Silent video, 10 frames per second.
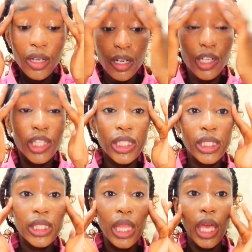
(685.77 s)

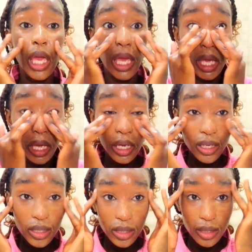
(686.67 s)
Because the
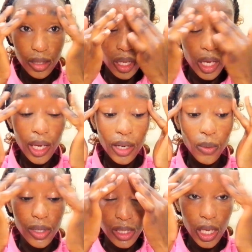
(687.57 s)
head
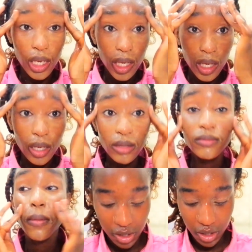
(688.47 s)
was aching.
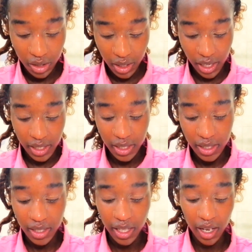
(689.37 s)
So as you guys can see,
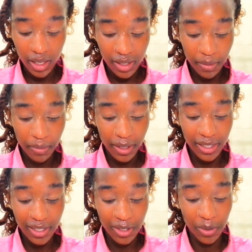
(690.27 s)
there are some
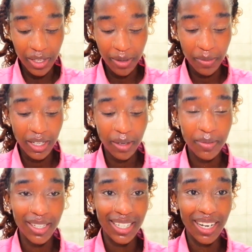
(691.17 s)
places where the makeup
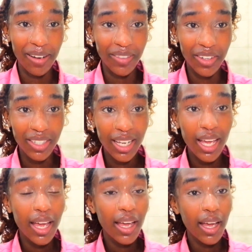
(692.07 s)
didn't come out.
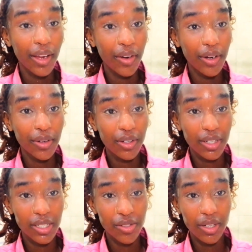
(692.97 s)
I know I look
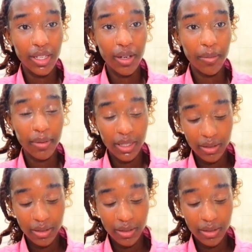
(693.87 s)
crazy right now, but